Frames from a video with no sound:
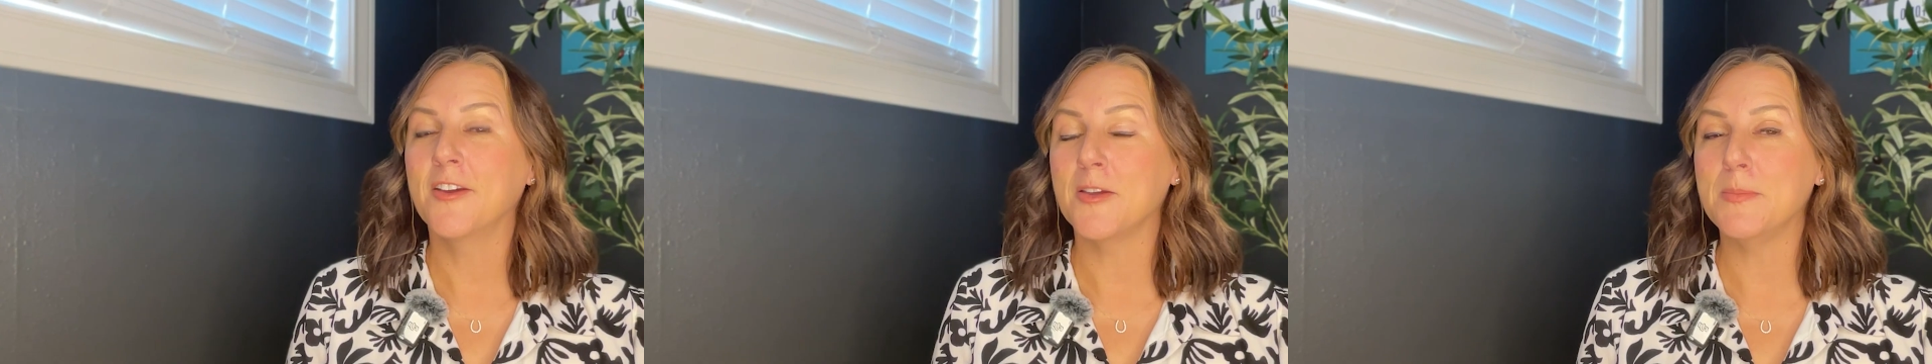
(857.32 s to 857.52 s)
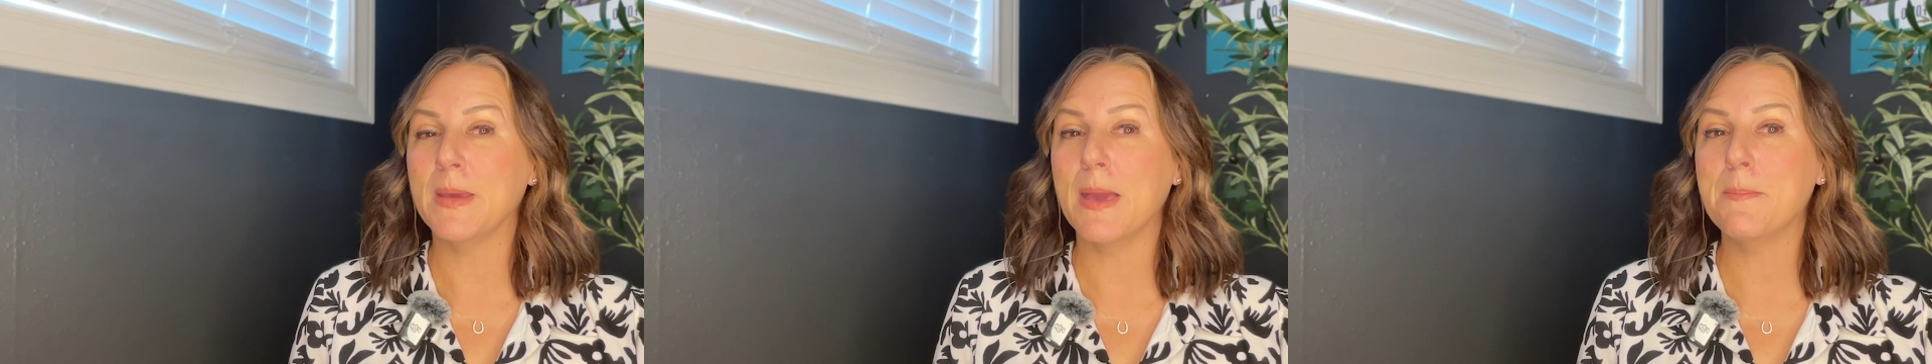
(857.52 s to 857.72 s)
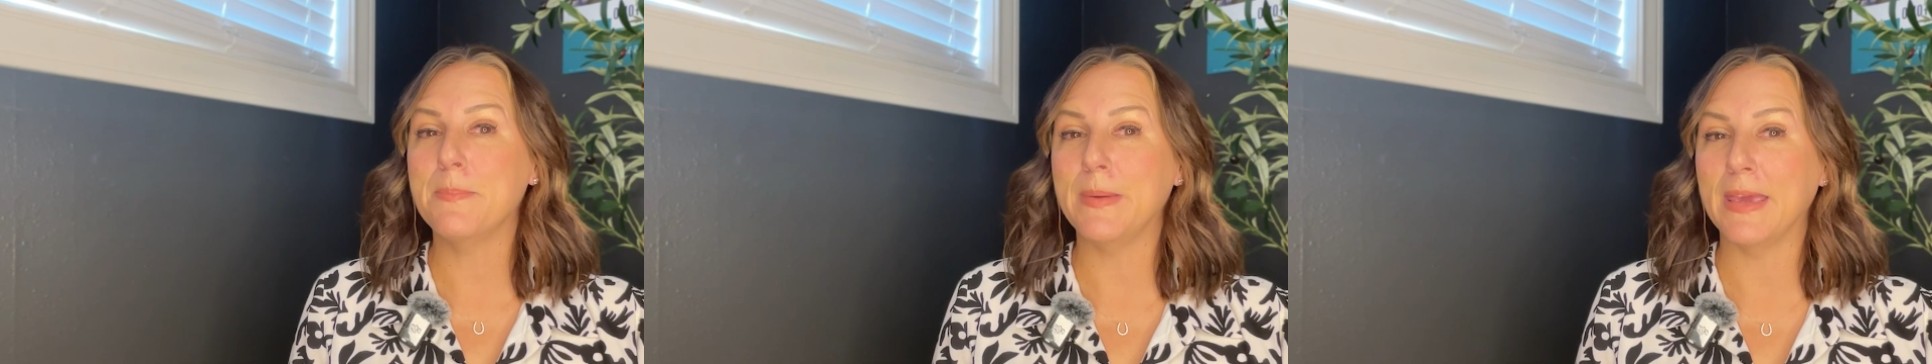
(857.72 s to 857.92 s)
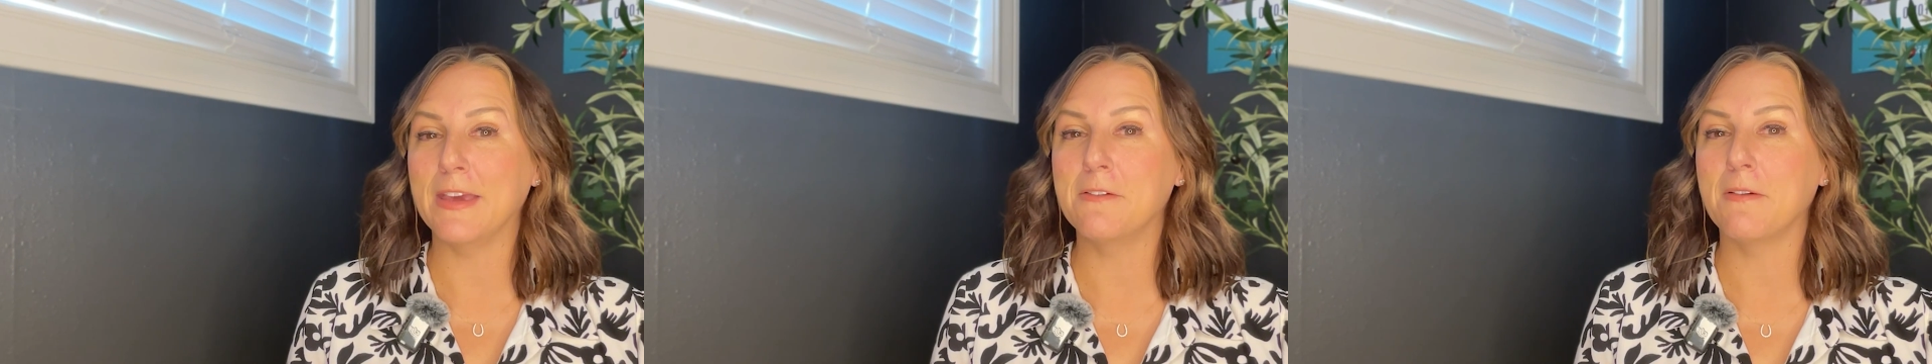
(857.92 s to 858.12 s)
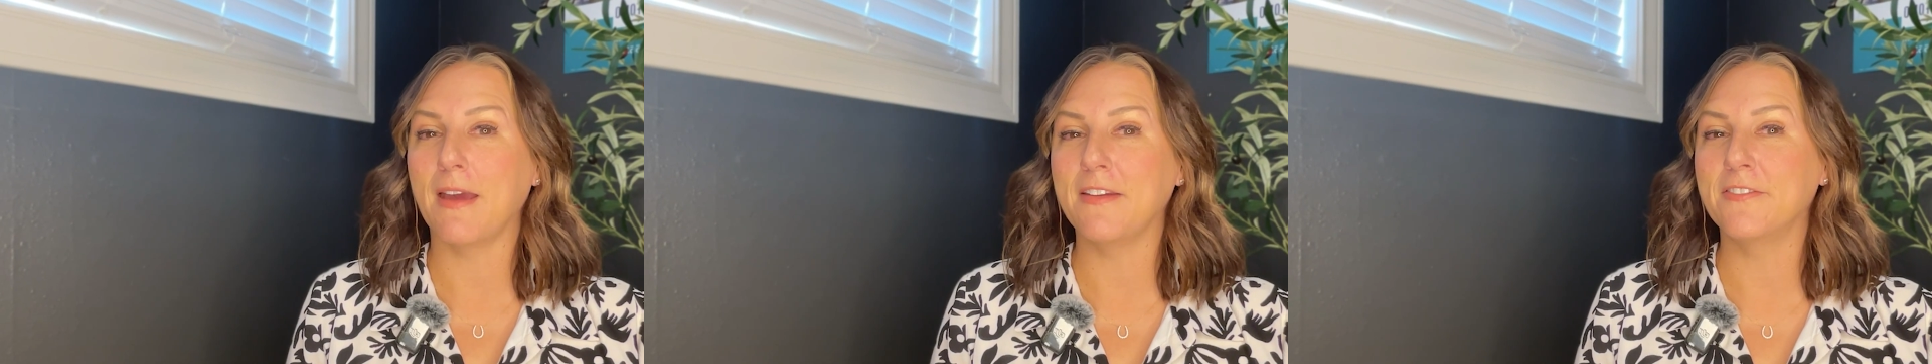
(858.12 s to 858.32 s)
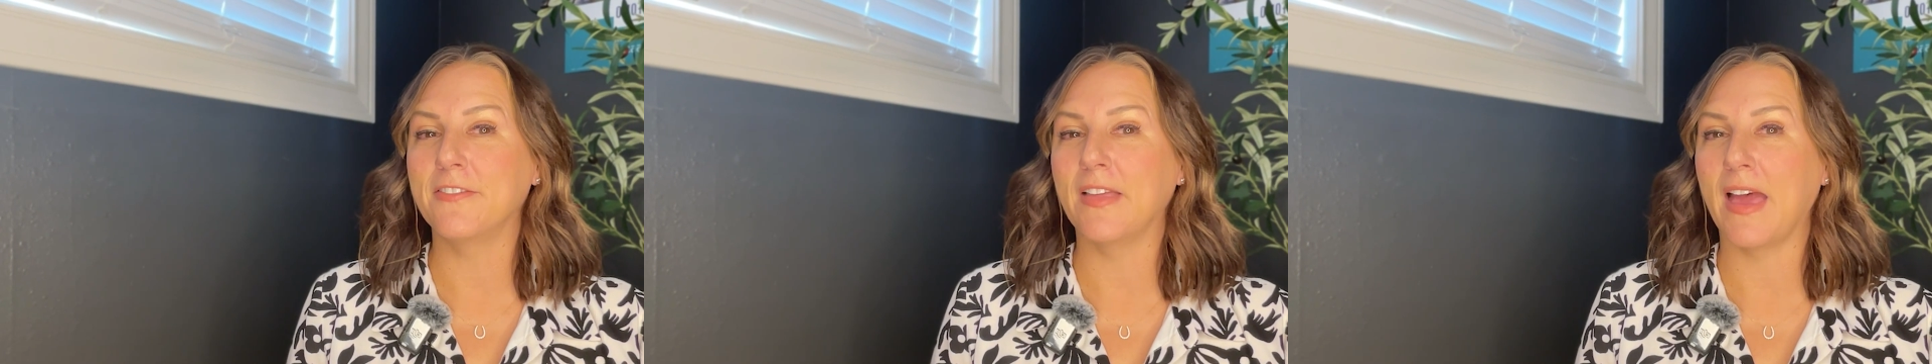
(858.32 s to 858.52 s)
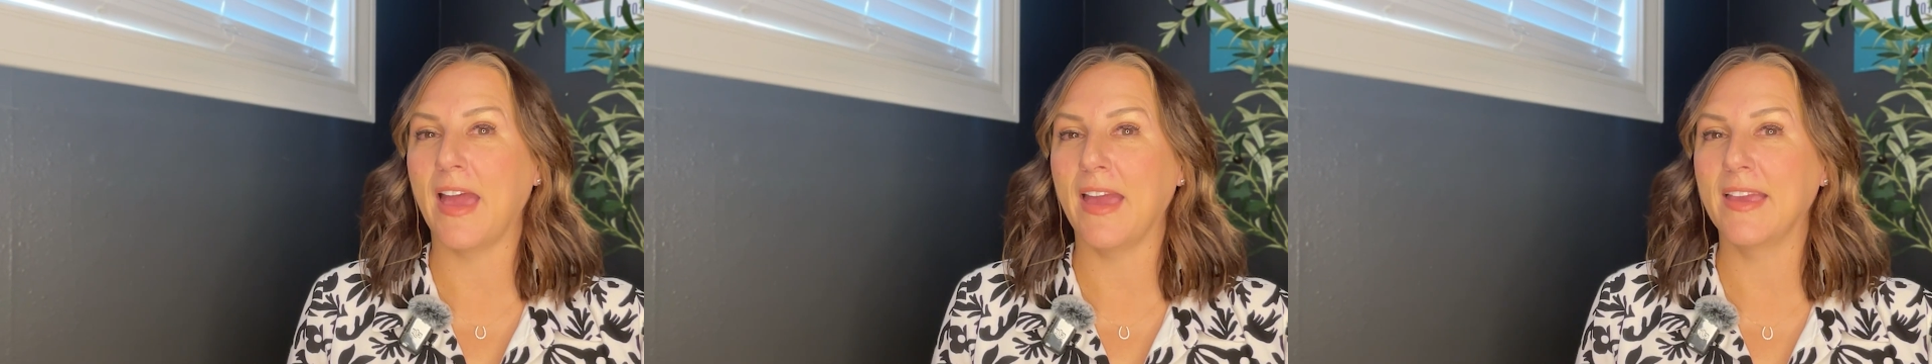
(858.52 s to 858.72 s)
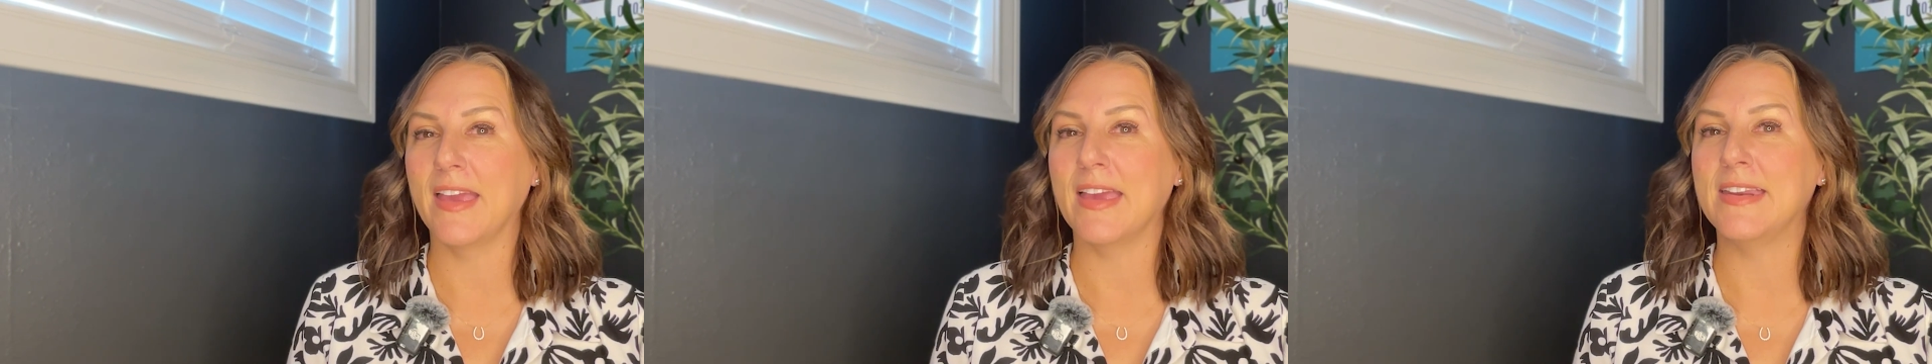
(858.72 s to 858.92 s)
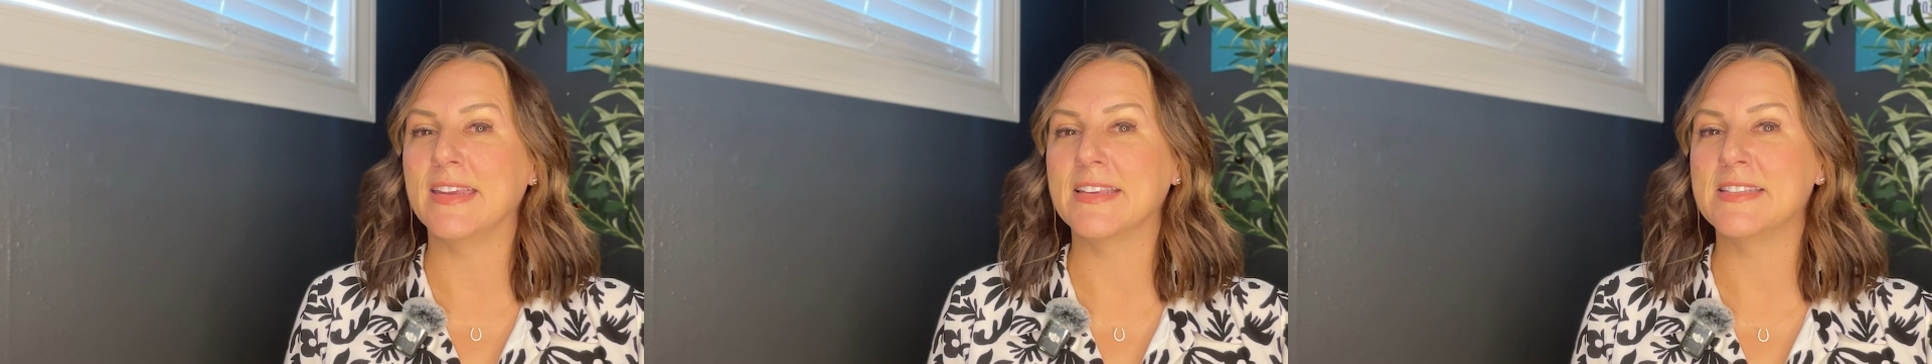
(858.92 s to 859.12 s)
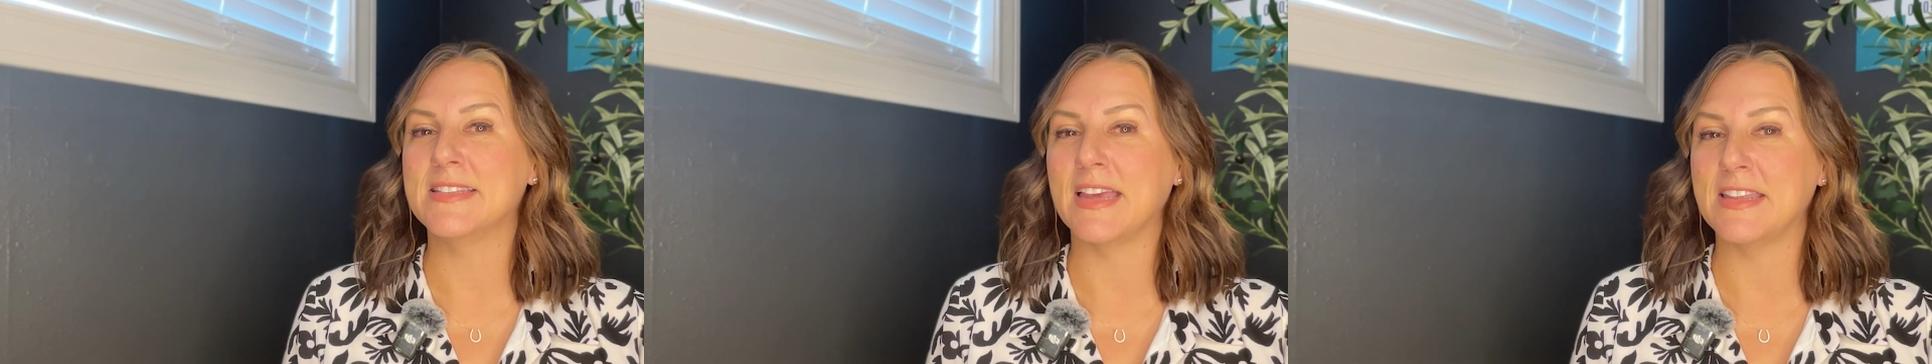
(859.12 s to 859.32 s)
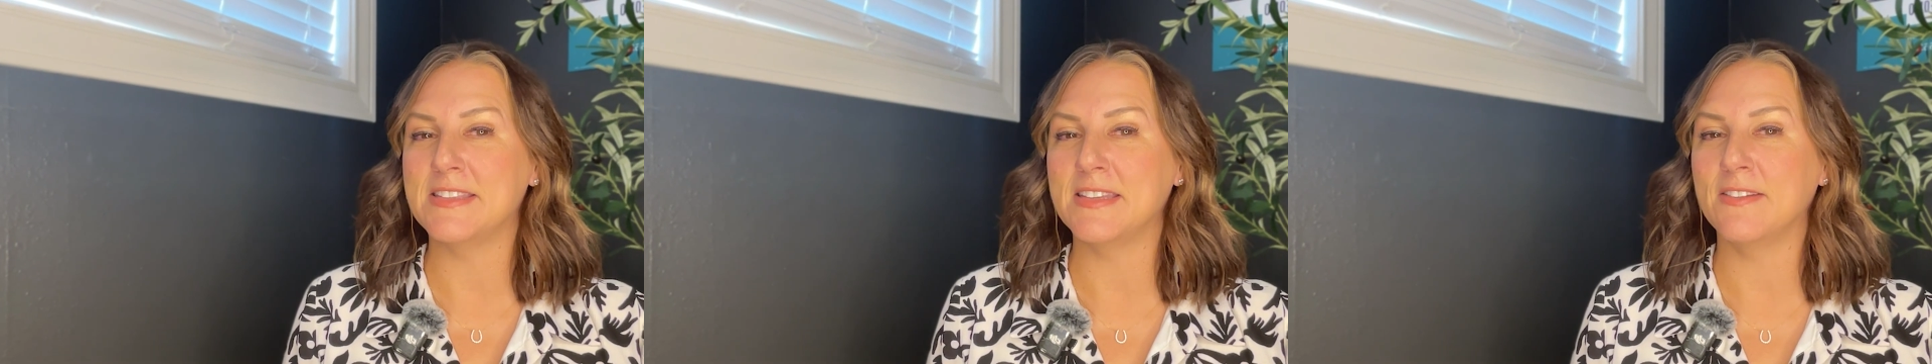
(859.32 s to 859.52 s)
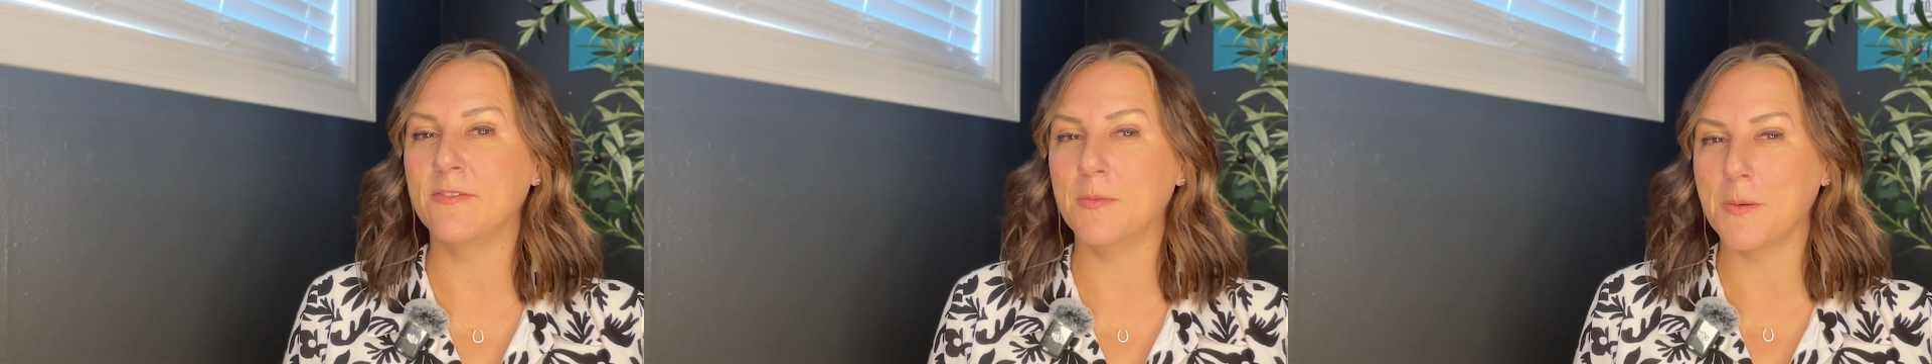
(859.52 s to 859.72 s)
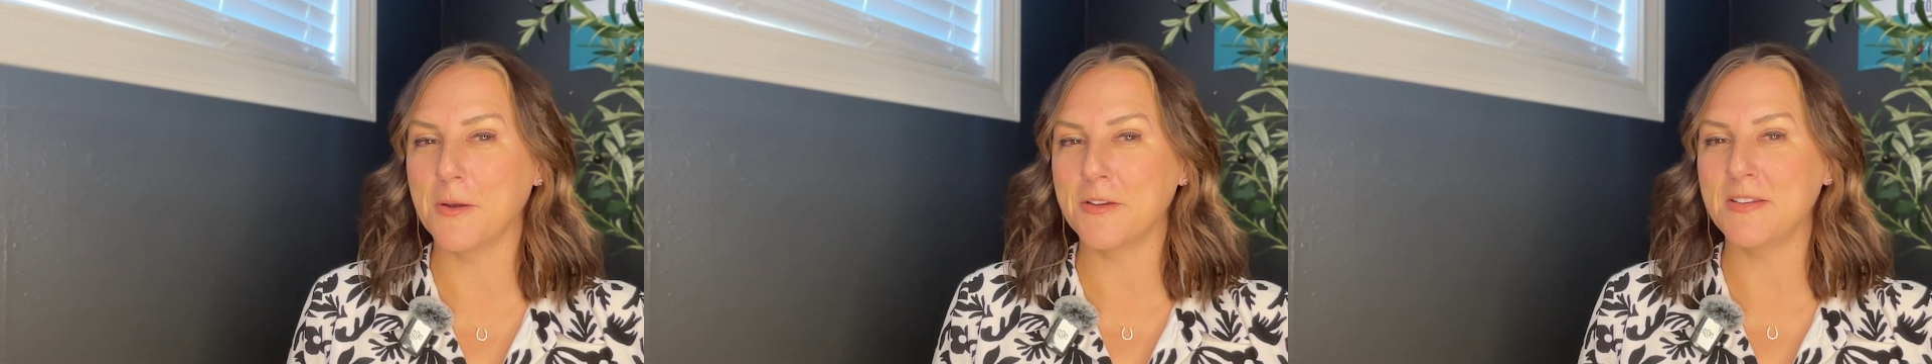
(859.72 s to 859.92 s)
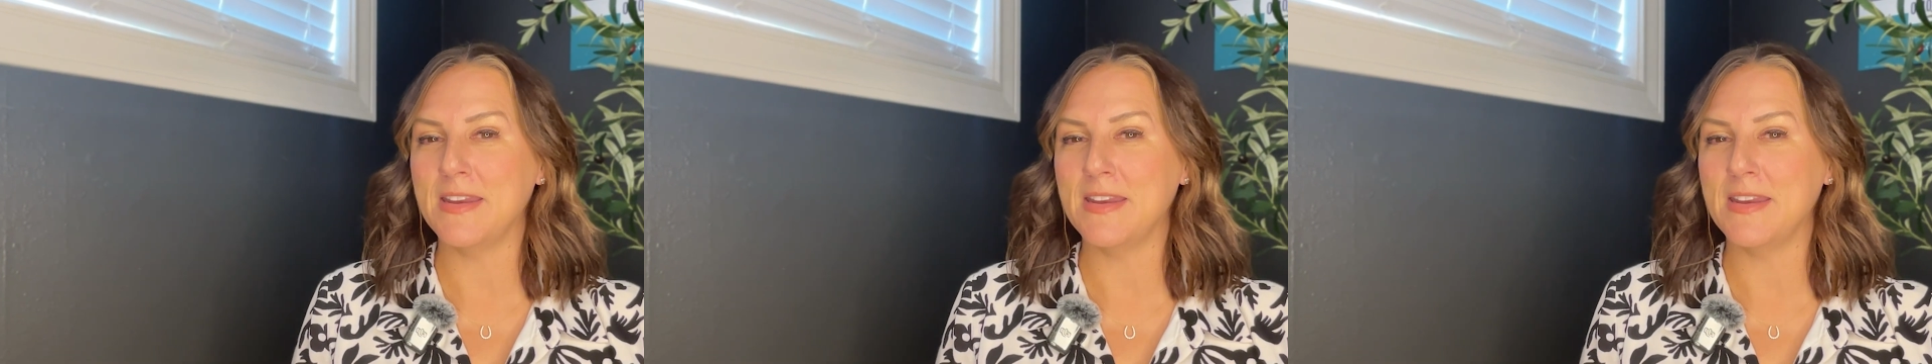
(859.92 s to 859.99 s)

could be a big red flag and extensive work